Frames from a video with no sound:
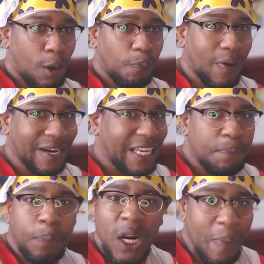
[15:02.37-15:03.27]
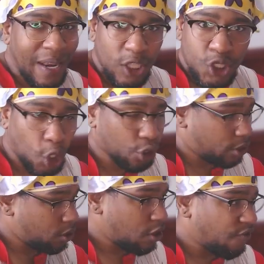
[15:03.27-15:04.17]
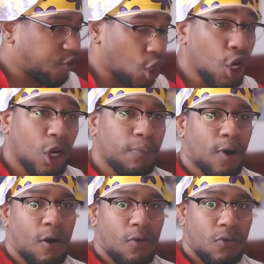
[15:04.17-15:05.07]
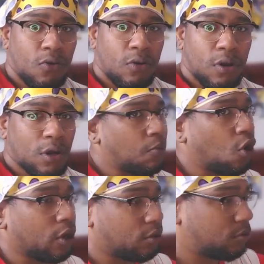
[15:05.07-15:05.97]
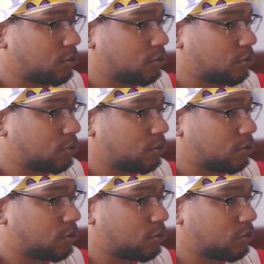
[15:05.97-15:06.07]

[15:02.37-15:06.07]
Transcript: But he put him in the dirt for her, bro. Come on.